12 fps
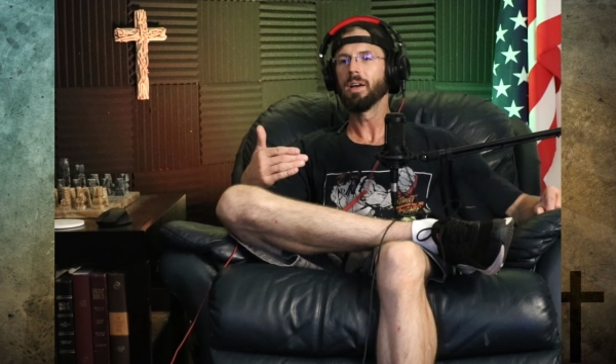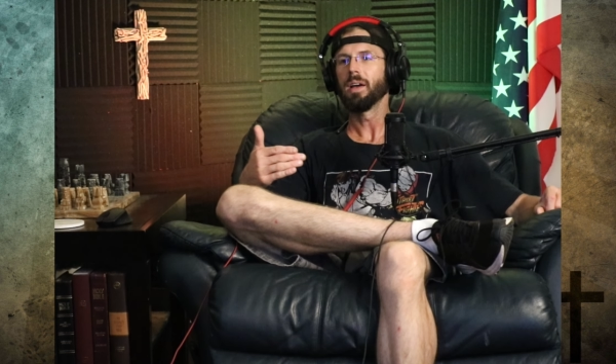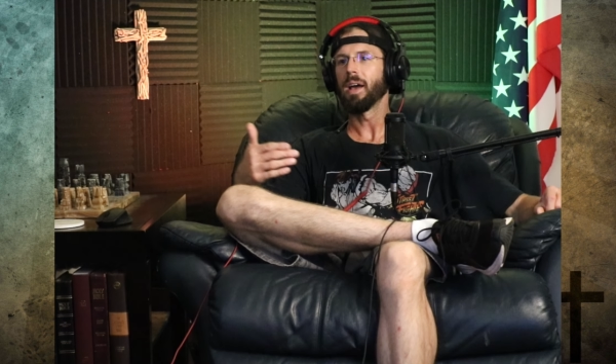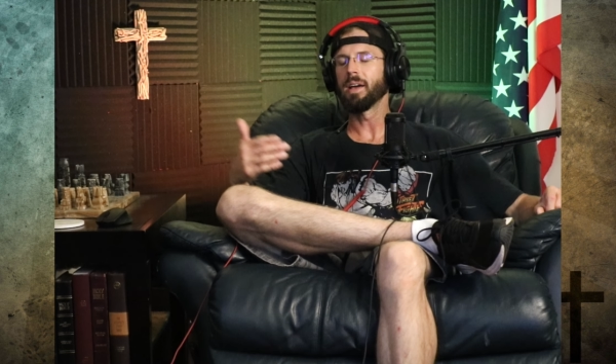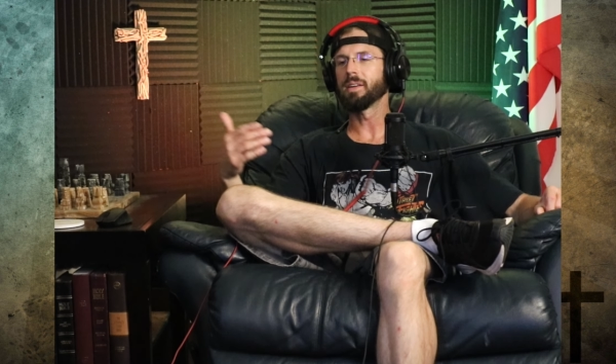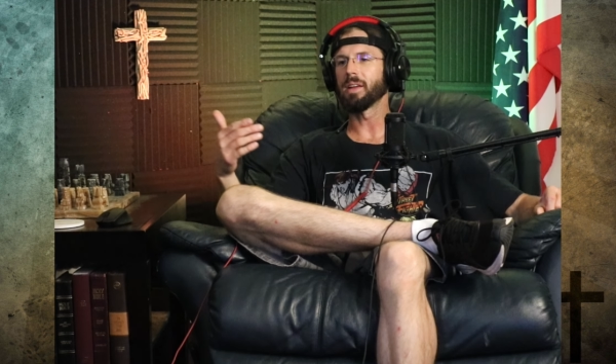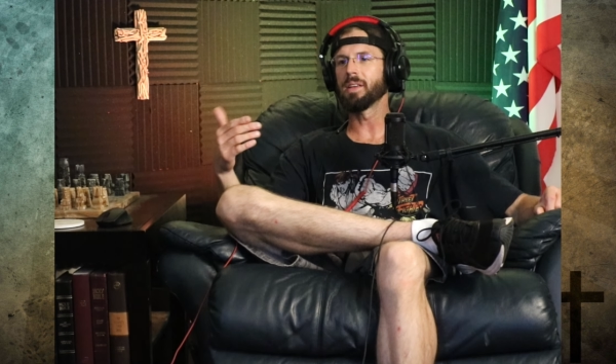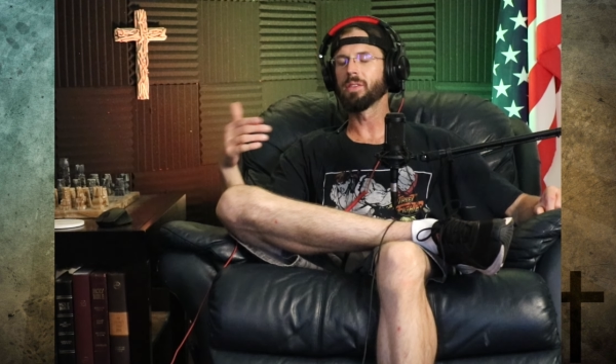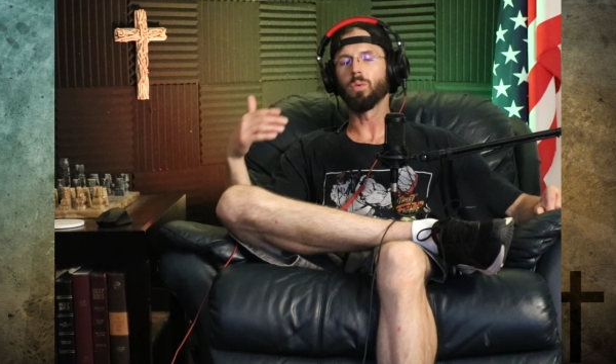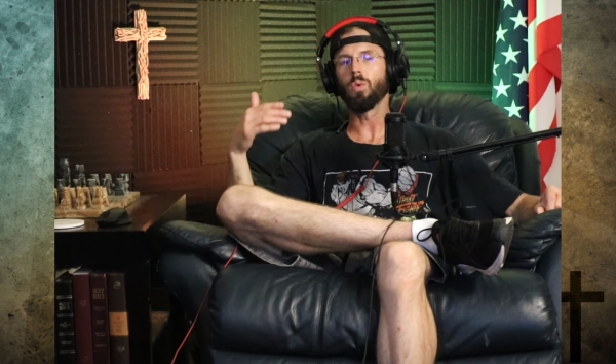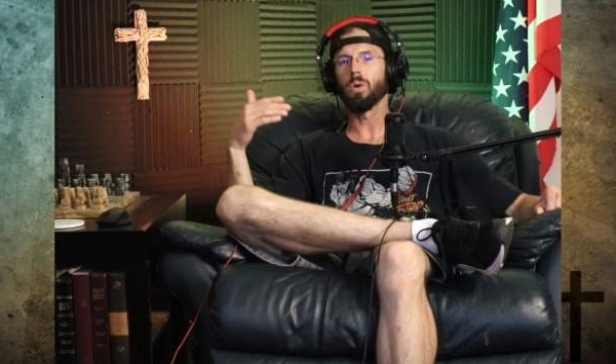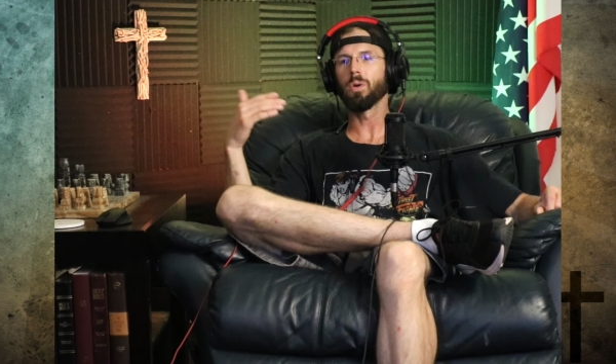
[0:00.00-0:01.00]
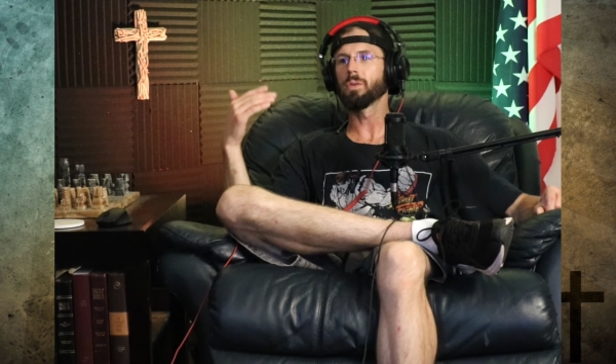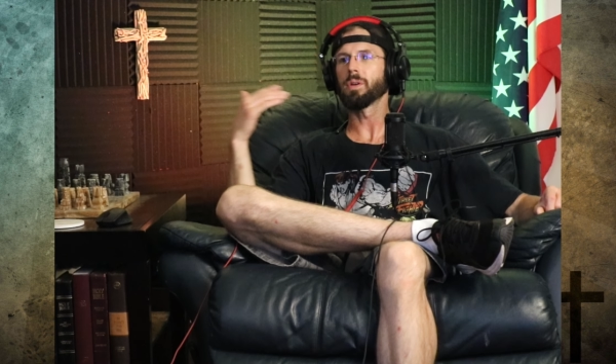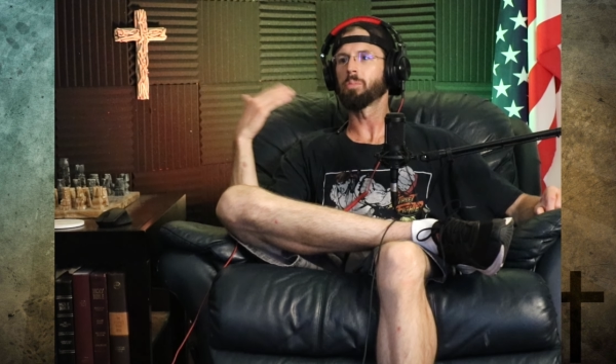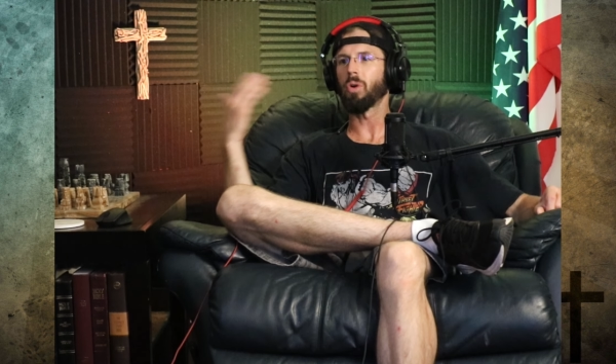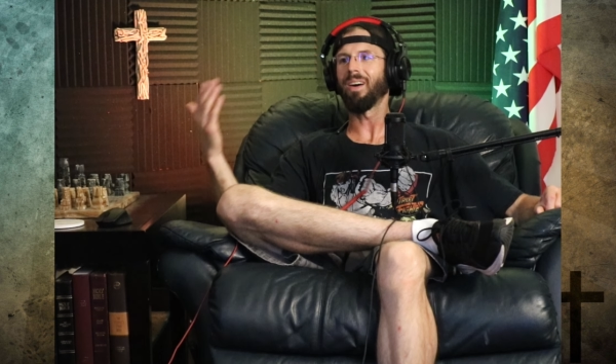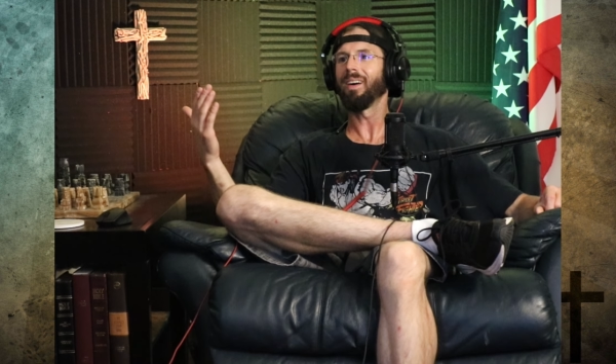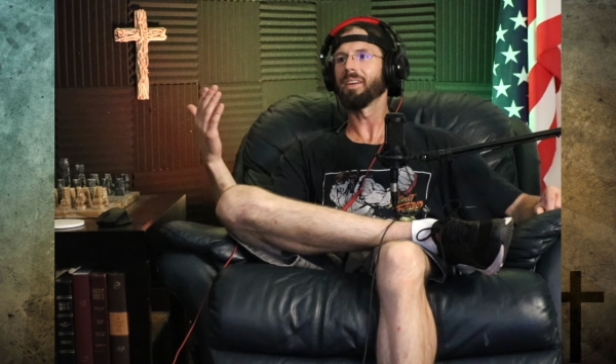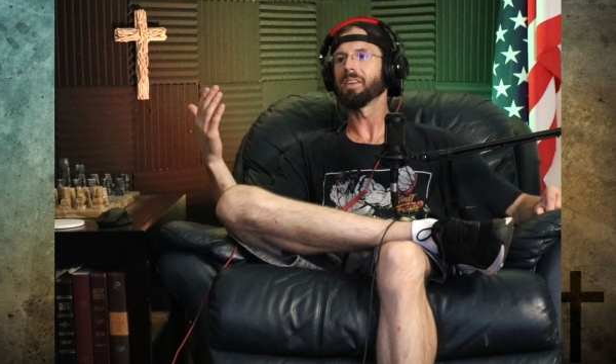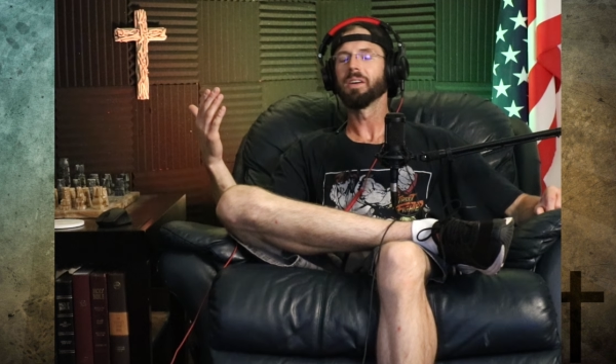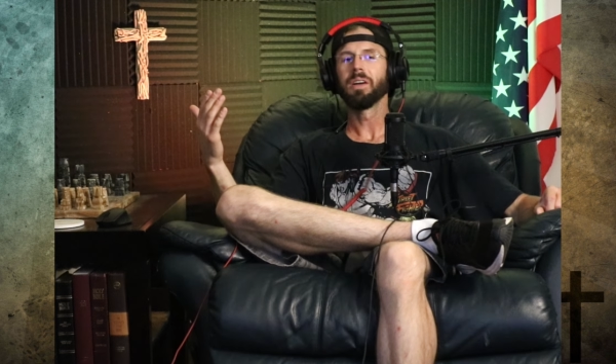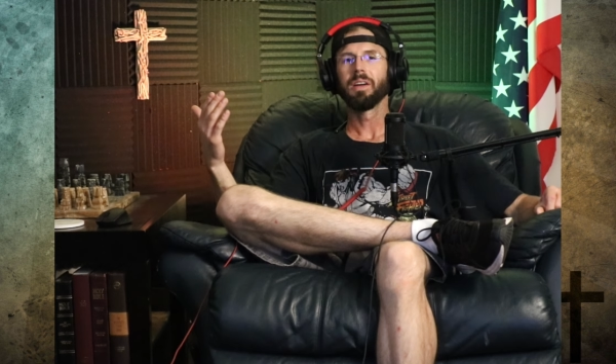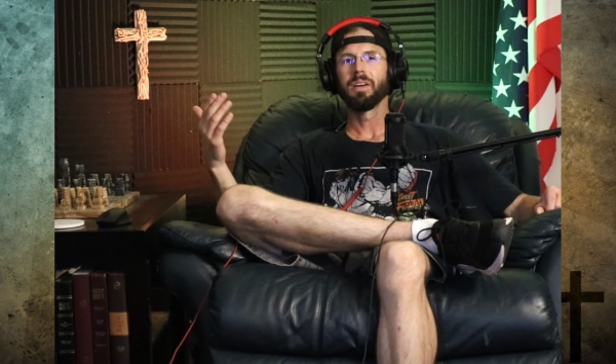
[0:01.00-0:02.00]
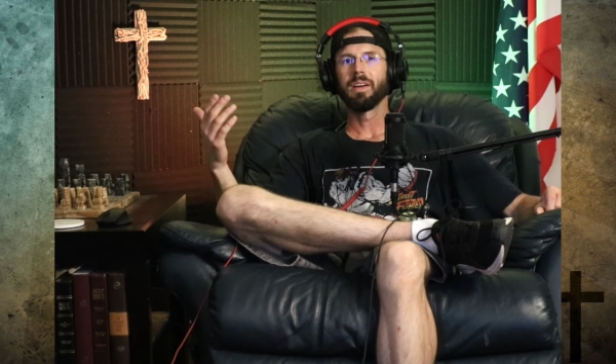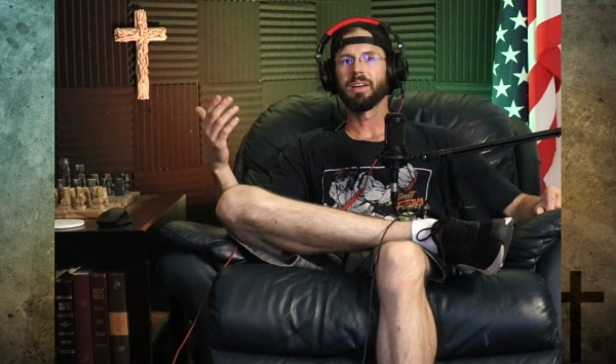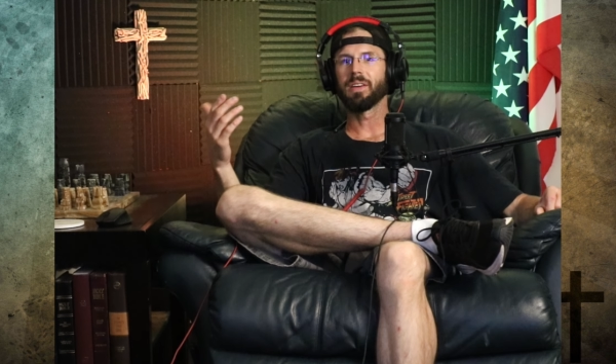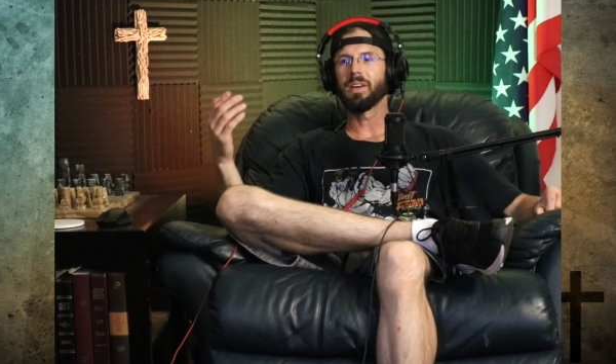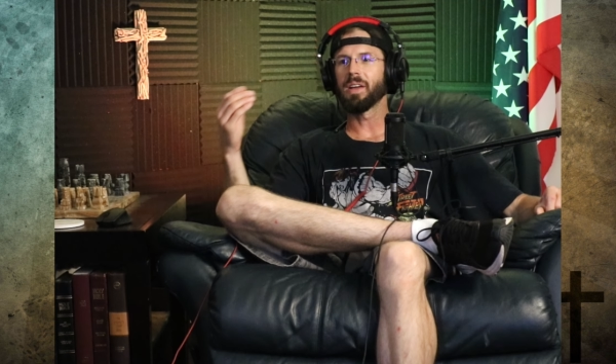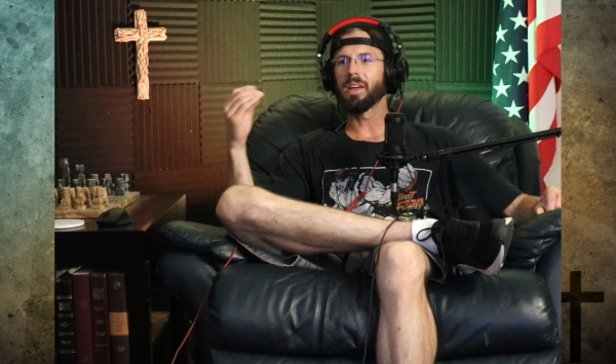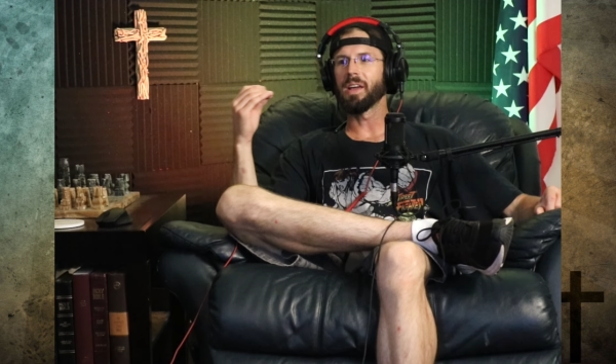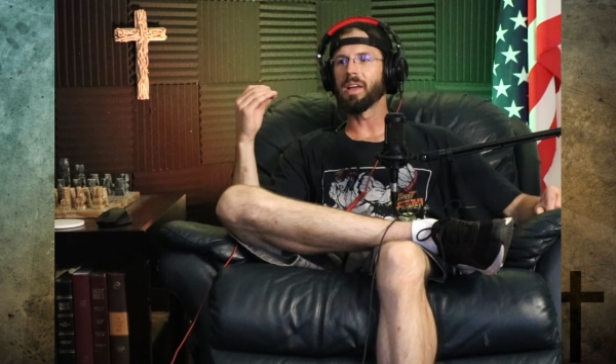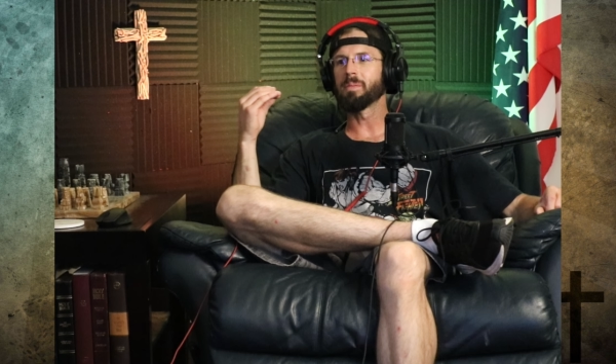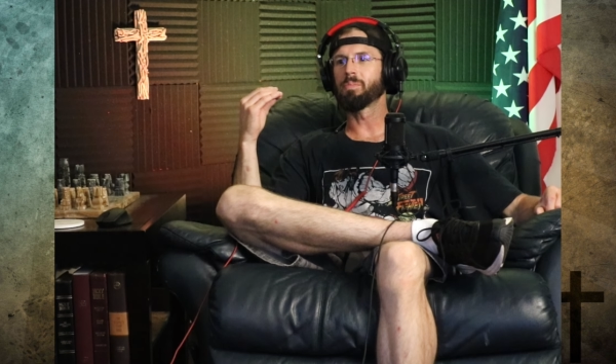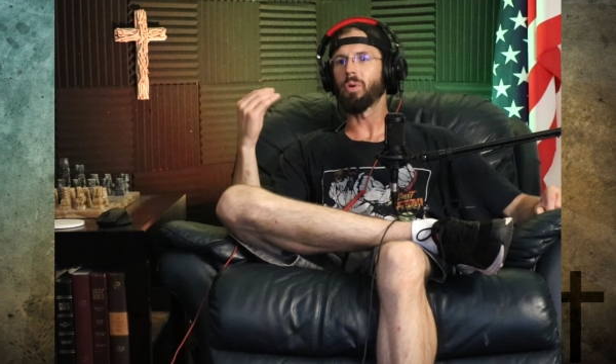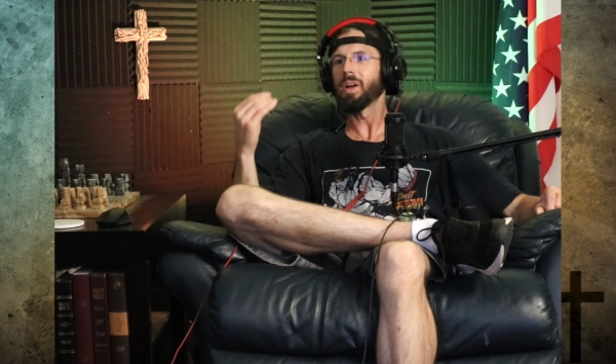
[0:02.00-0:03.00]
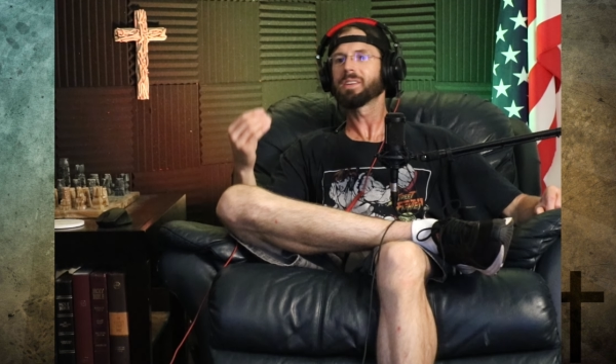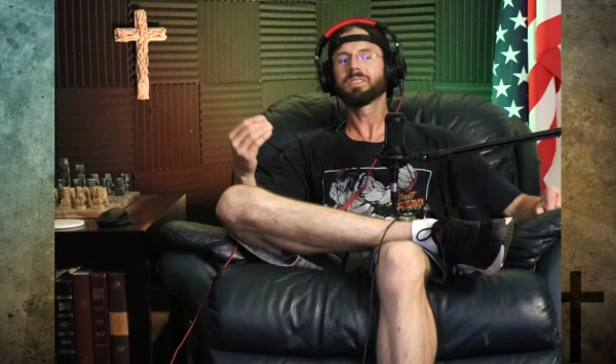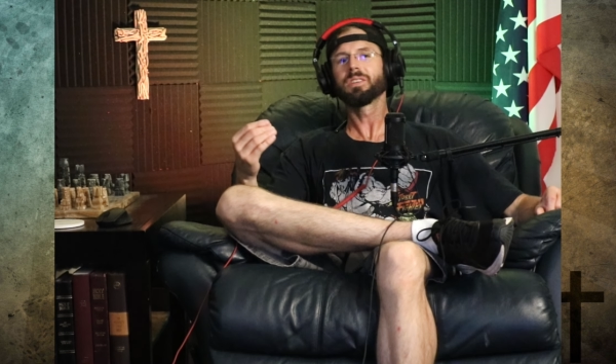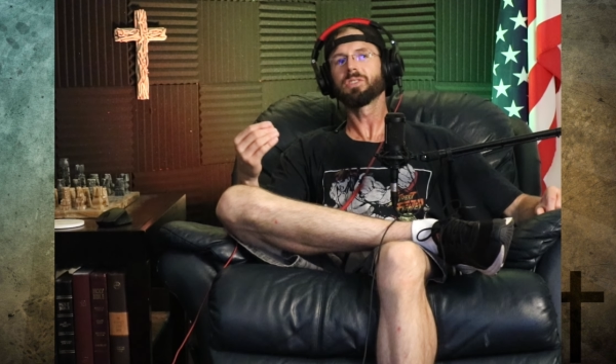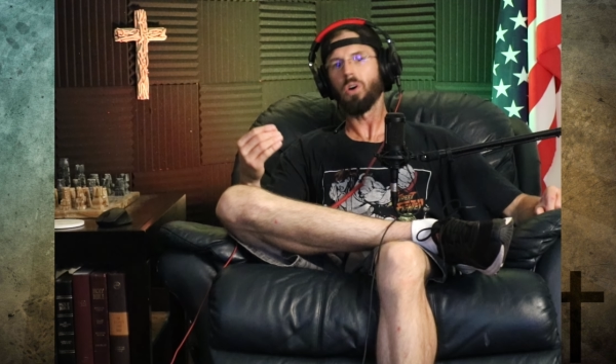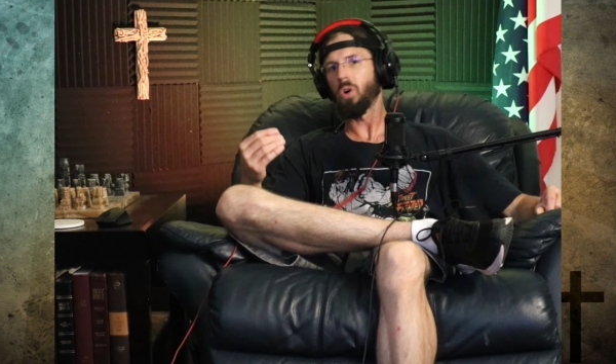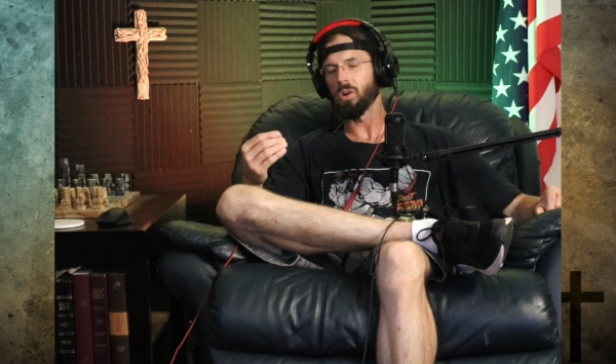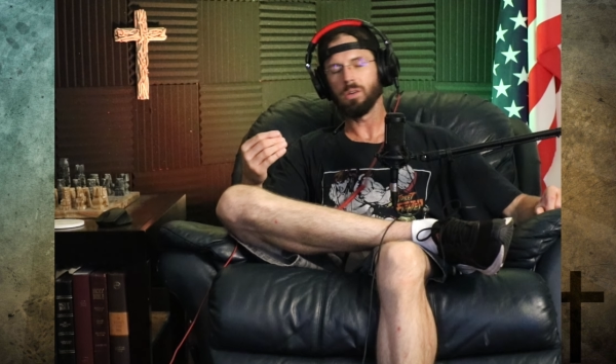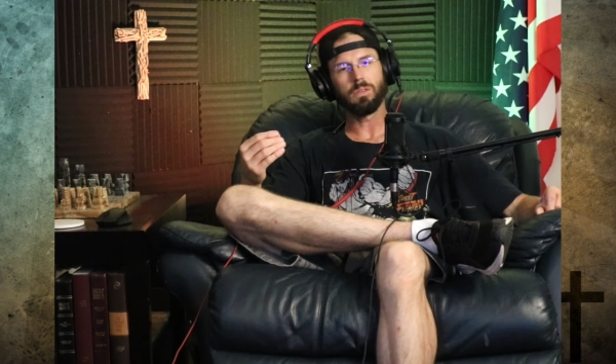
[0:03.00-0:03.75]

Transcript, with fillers: and in the world abroad. It breaks his heart